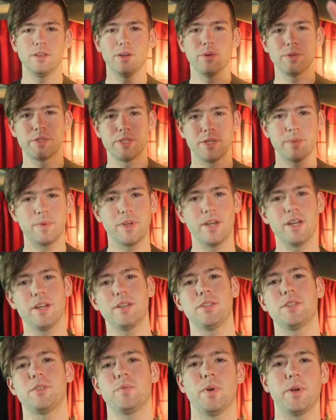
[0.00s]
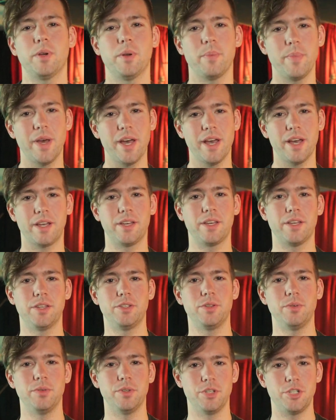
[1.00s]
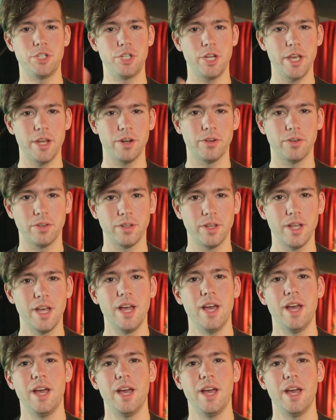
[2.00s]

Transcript: Yo, what's up guys? Welcome back to the channel.